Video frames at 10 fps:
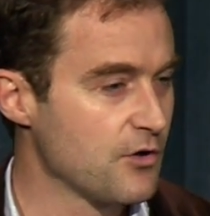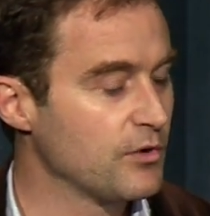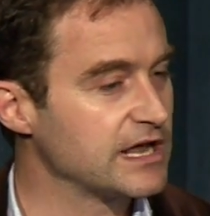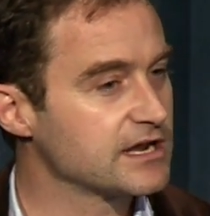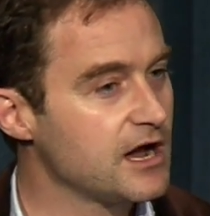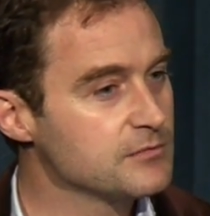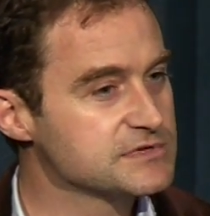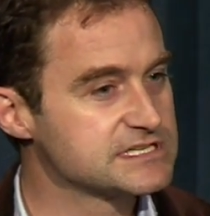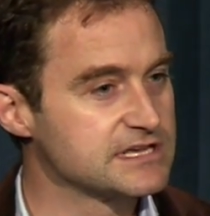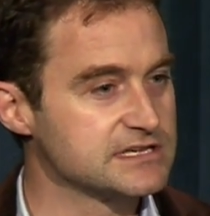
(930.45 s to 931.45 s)
when it
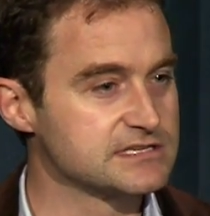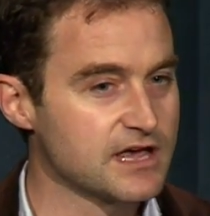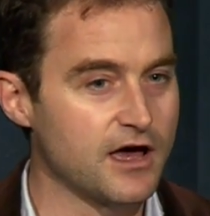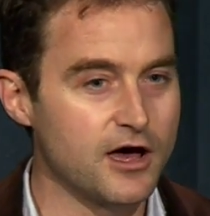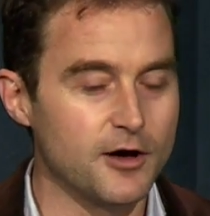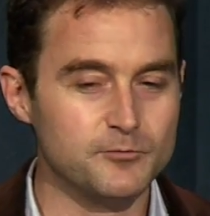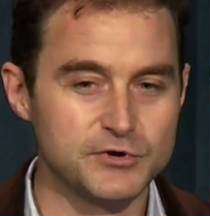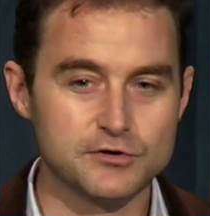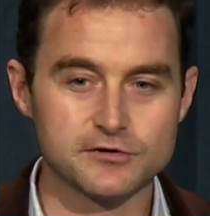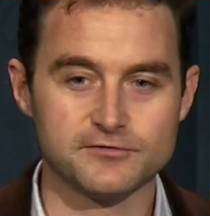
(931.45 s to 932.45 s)
comes to this
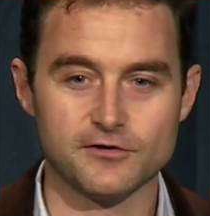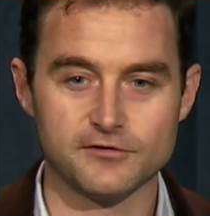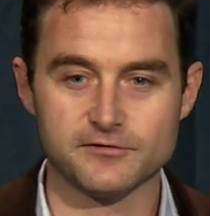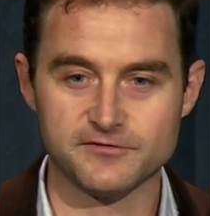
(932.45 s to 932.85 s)
beautiful